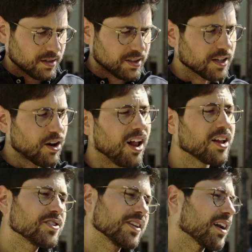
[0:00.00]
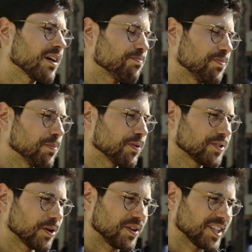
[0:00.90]
technology that people
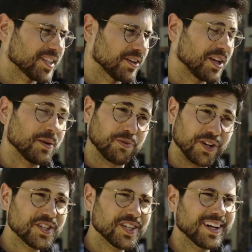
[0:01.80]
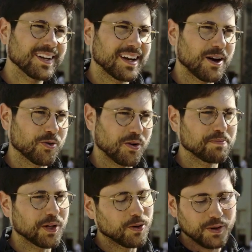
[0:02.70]
don't necessarily appreciate, how
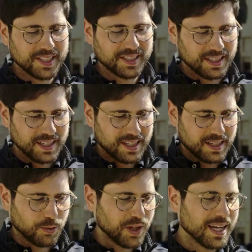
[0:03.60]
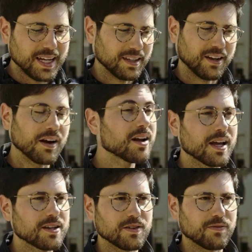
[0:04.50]
crypto is really at the
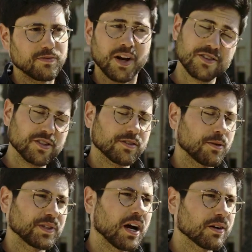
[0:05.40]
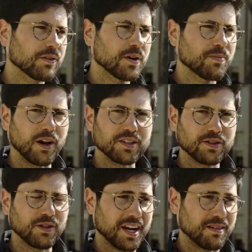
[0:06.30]
cutting edge of not just cryptography, but
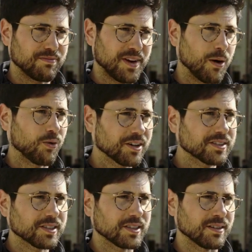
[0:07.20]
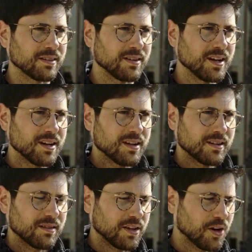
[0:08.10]
also like networks and,
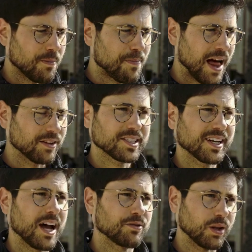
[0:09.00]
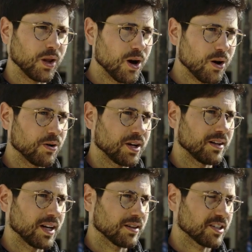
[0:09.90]
balancing out the load
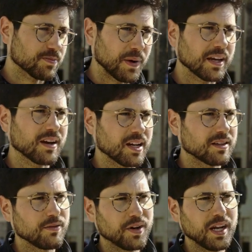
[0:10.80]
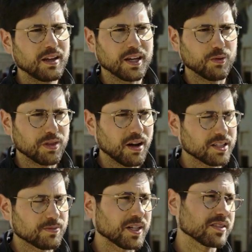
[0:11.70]
and like the spike in activity, like with
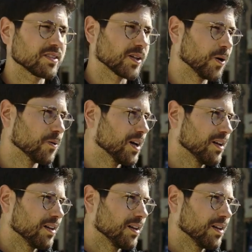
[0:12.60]
hotspots. And so